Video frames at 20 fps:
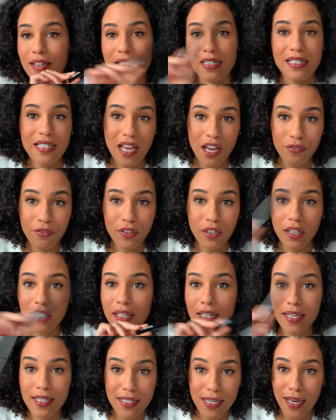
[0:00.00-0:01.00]

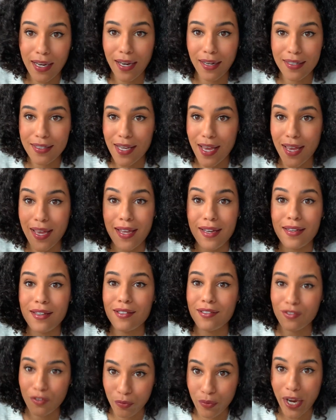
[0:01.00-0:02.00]
definitely 10 out of
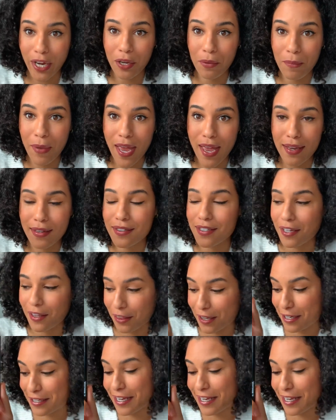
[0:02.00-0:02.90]
10 recommend this